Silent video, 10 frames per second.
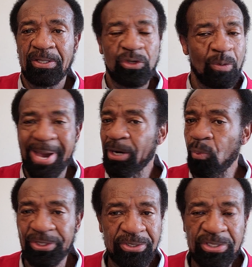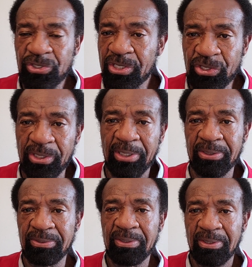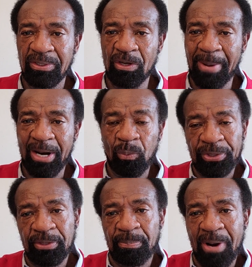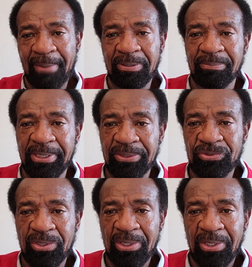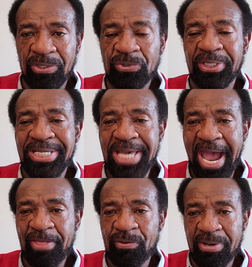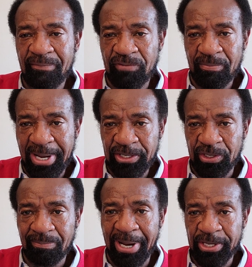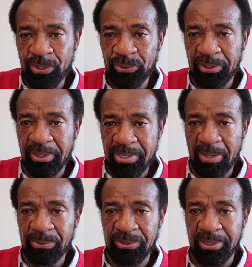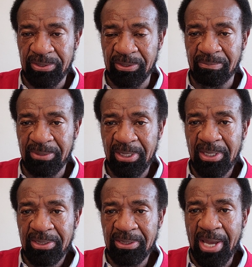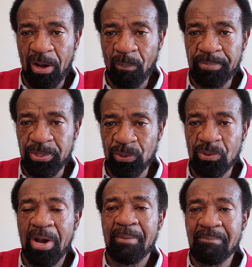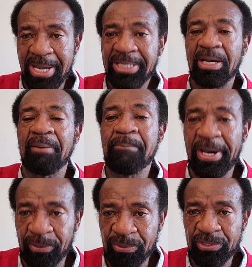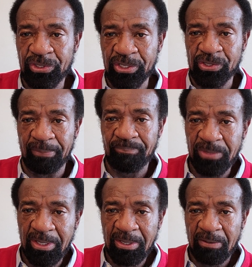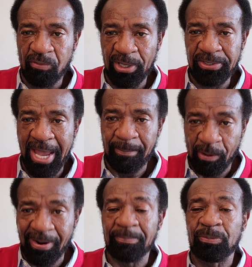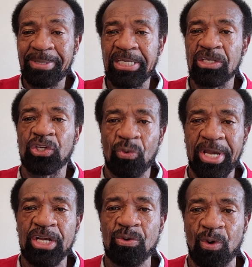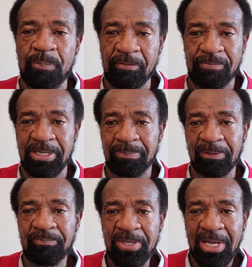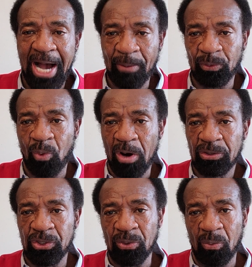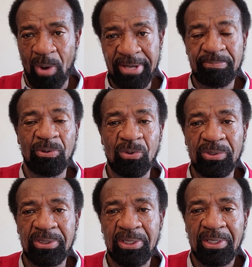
No matter what the decision is, no matter what the problem is, you can gather information by using the no system to help you make a better decision. For example, if I'm speaking to a group of people, I would walk to a whiteboard